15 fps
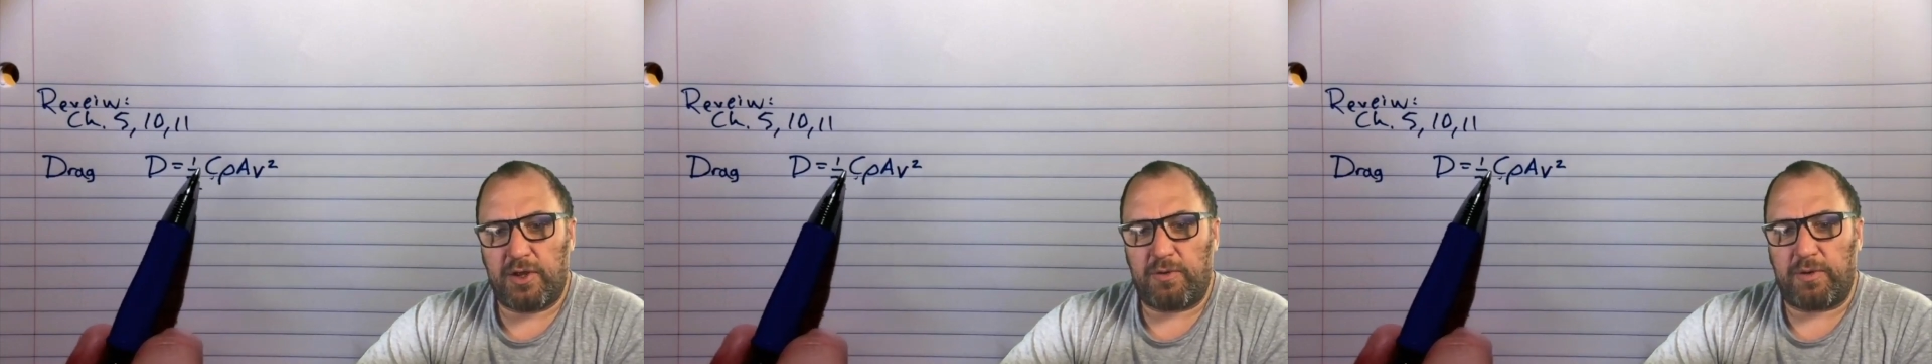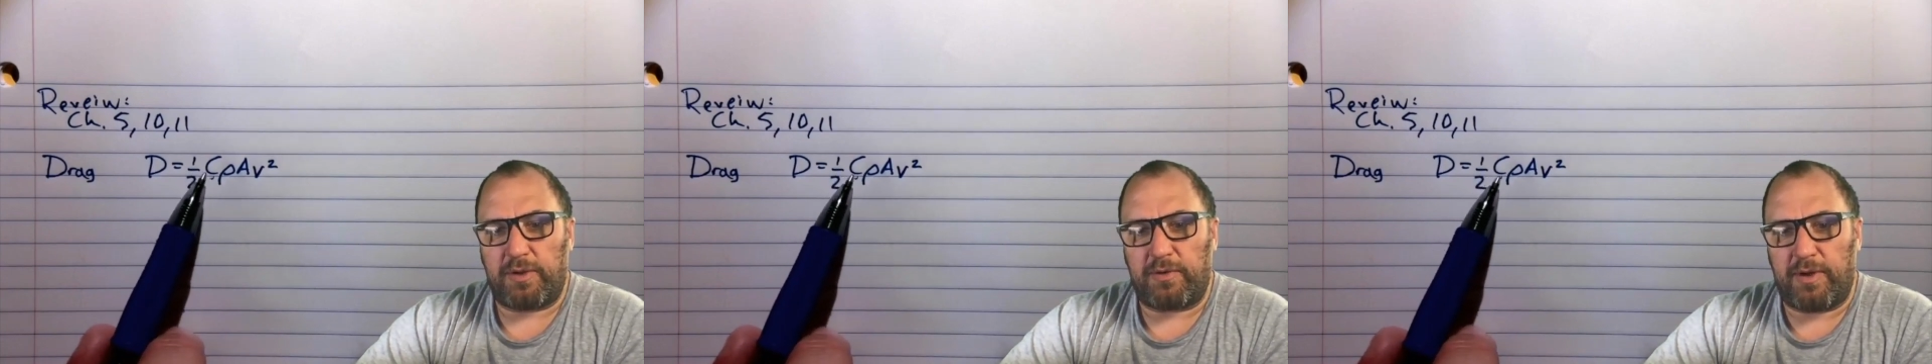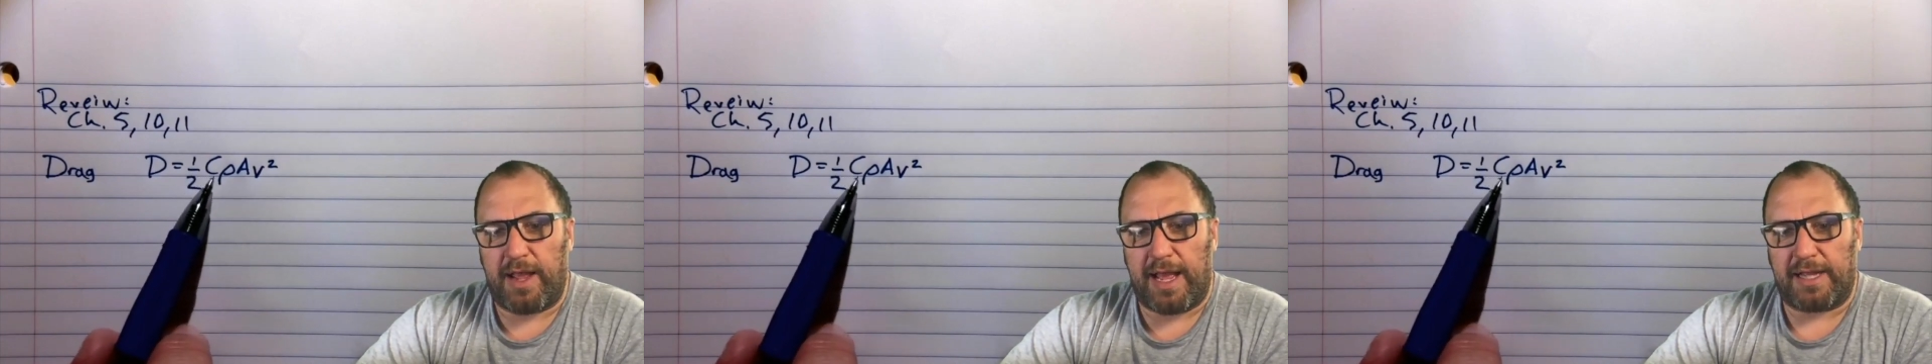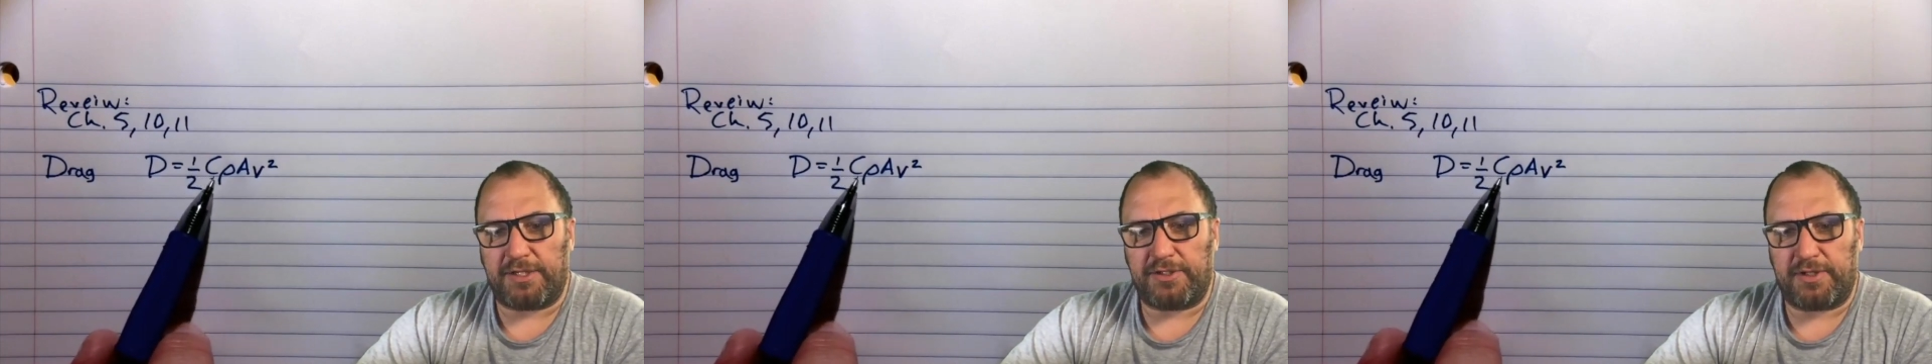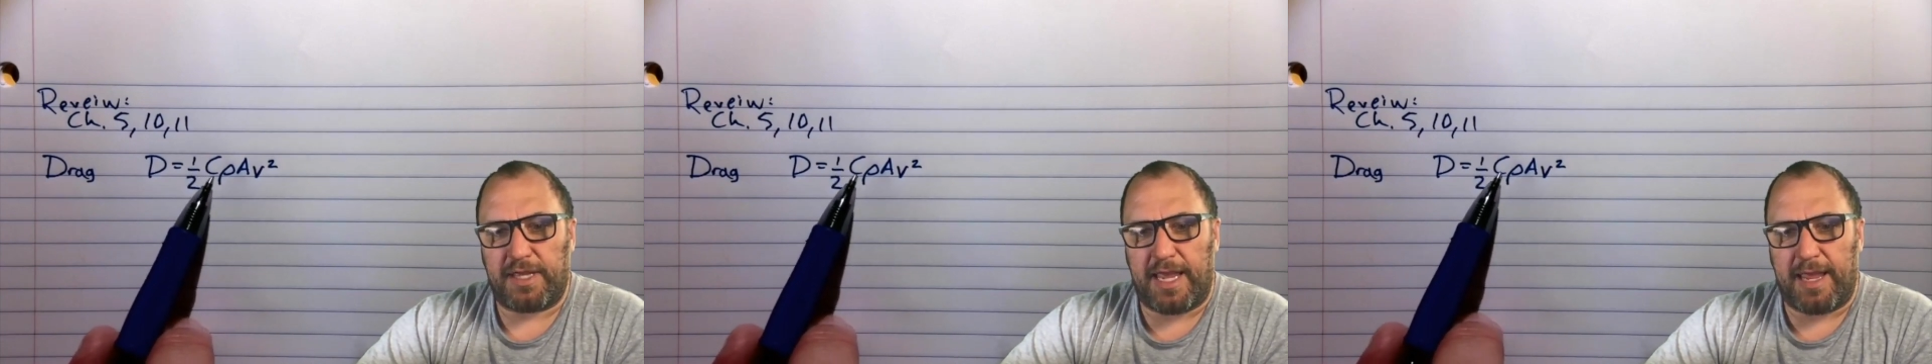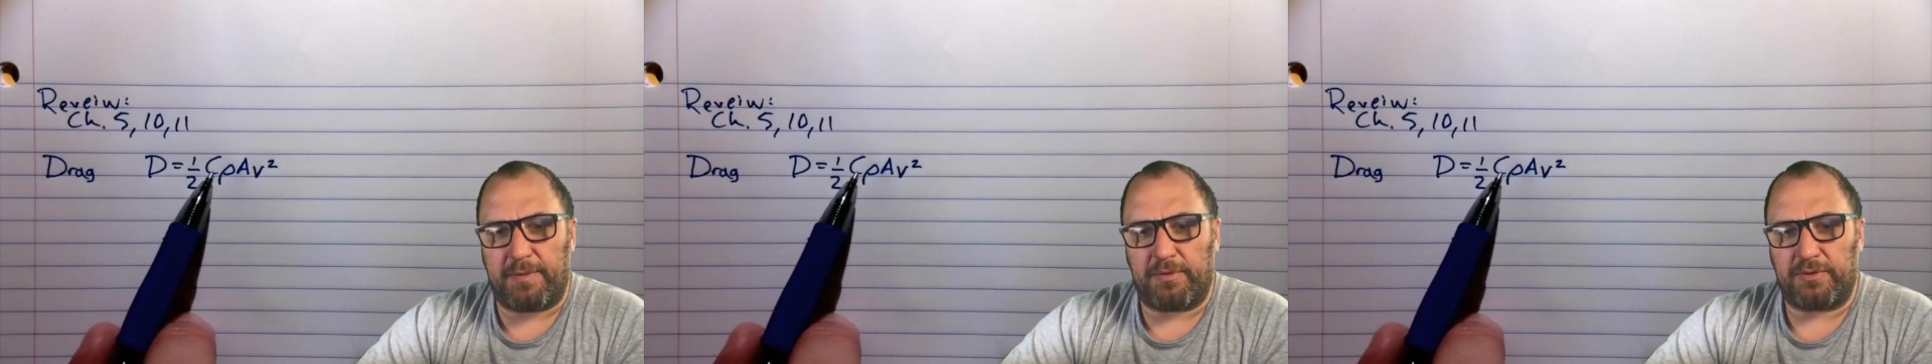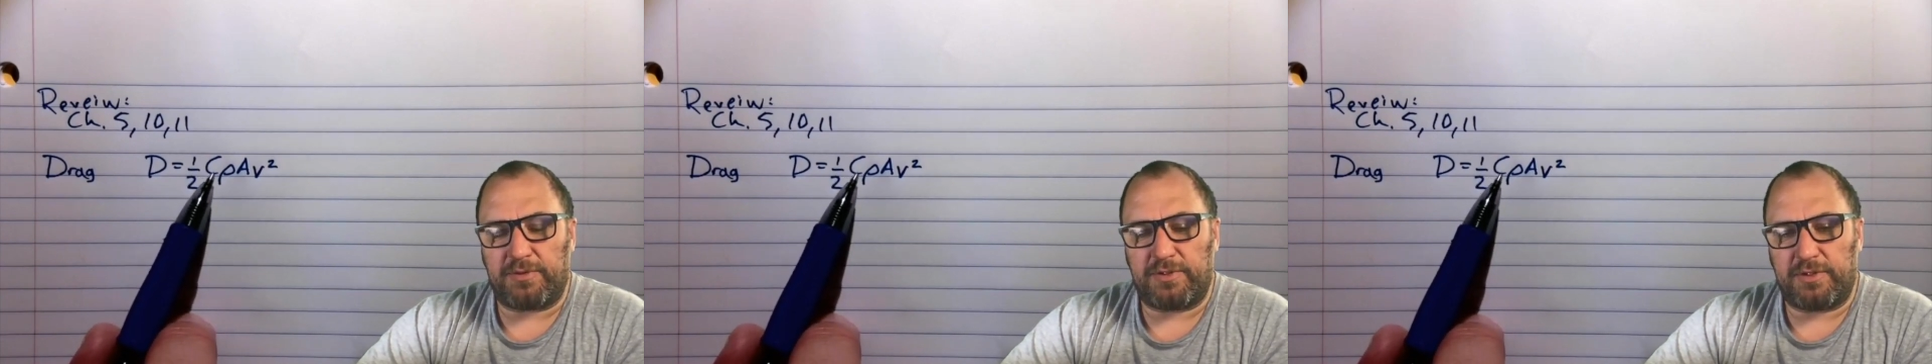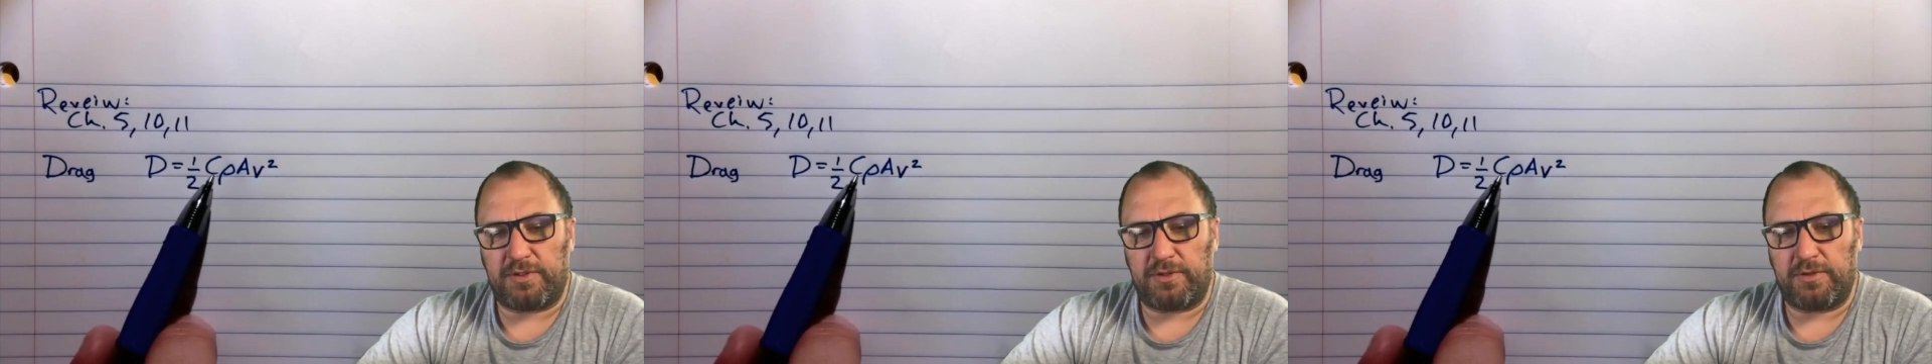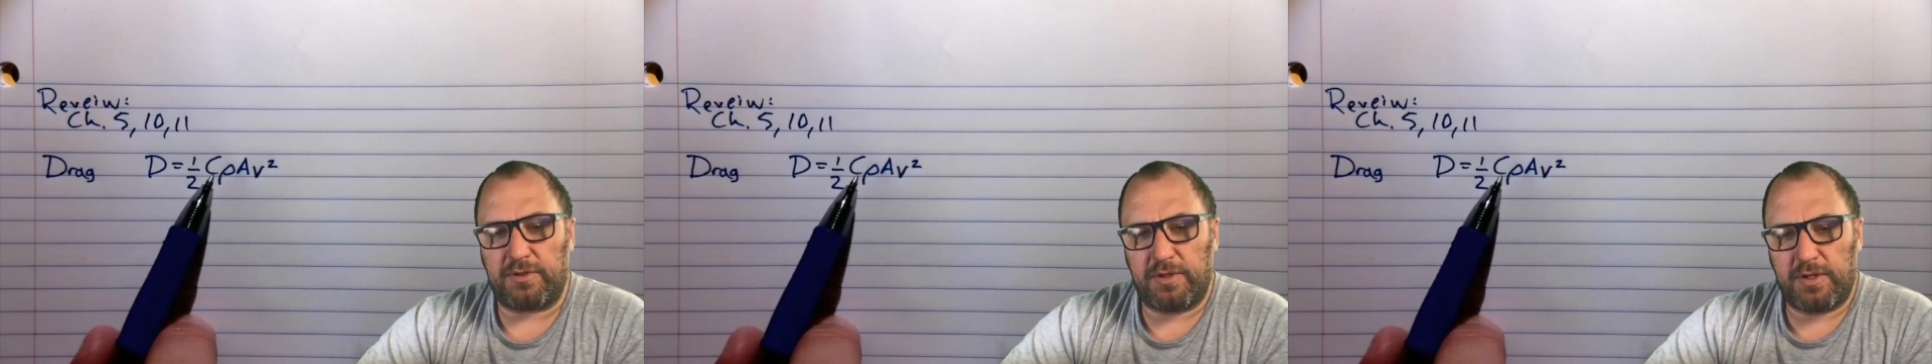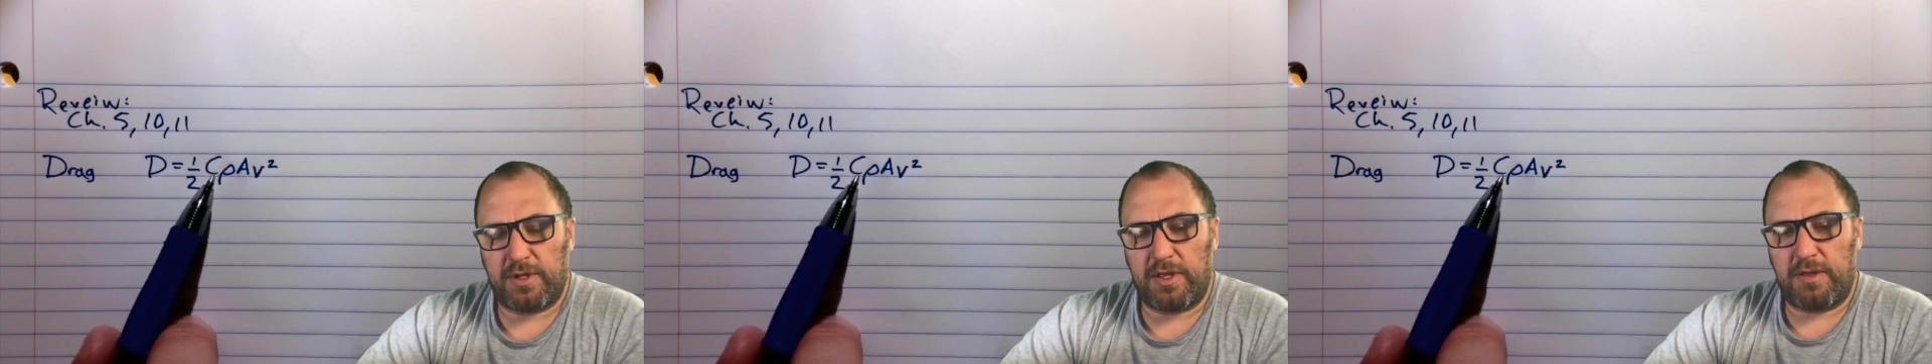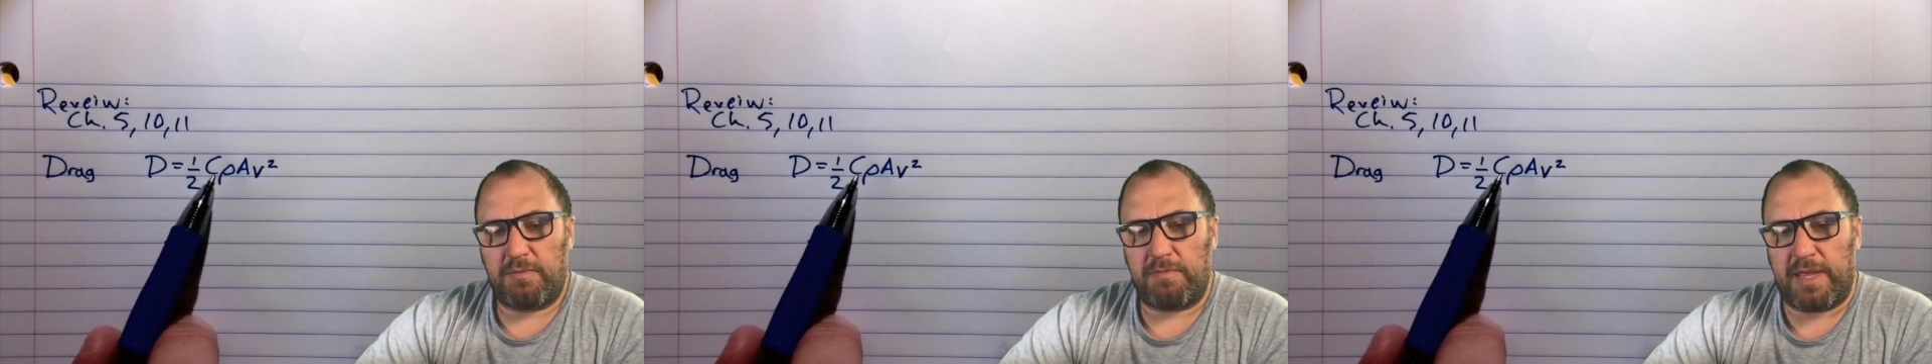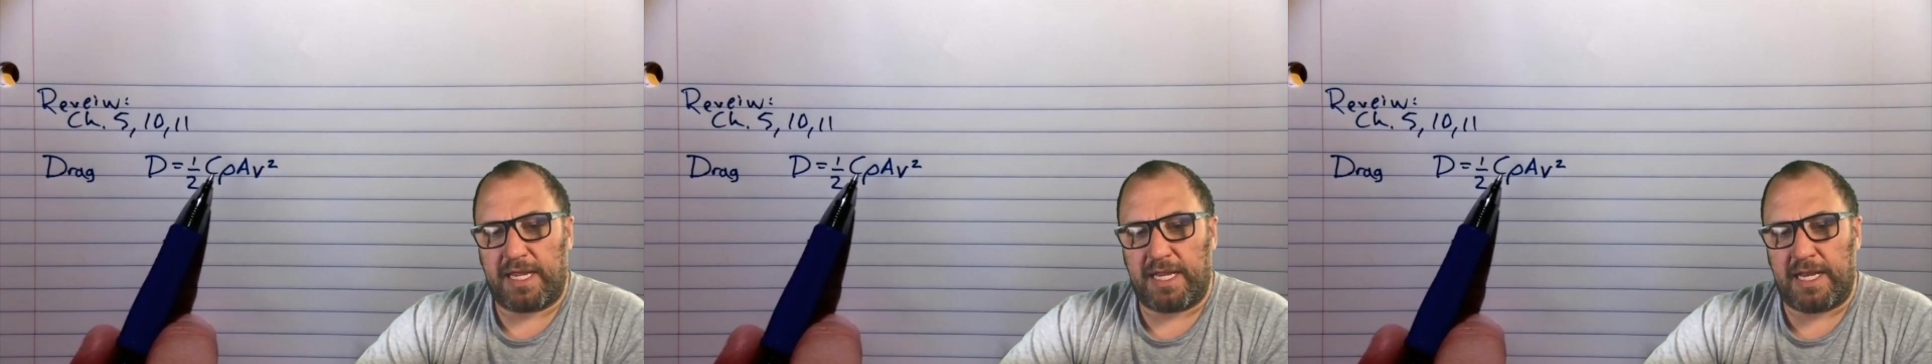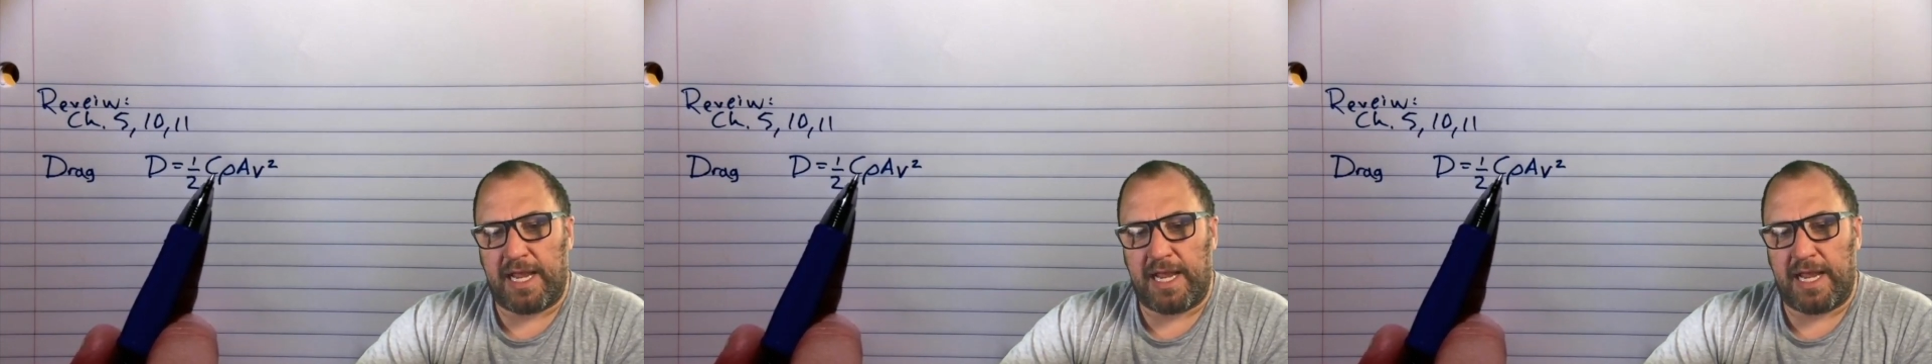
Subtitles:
we were actually able to make an